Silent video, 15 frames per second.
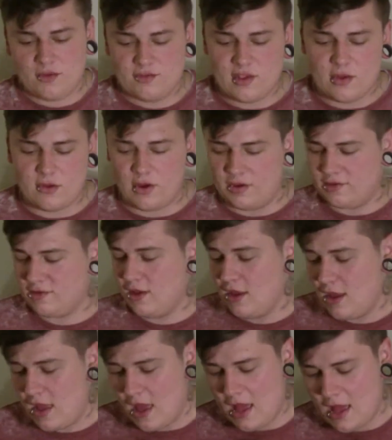So guys,
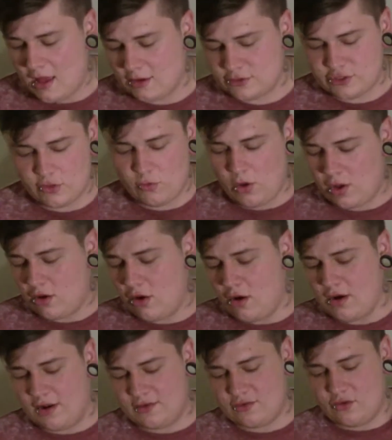show you what I got
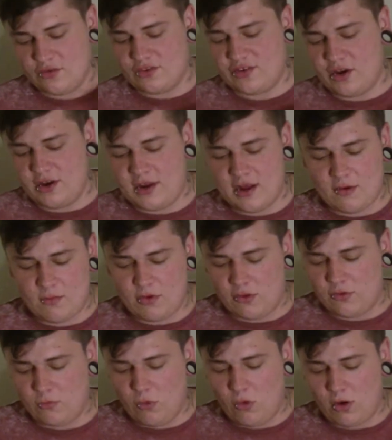on here. So on the side here, we've
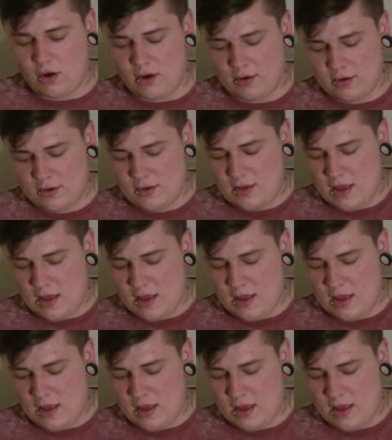got the water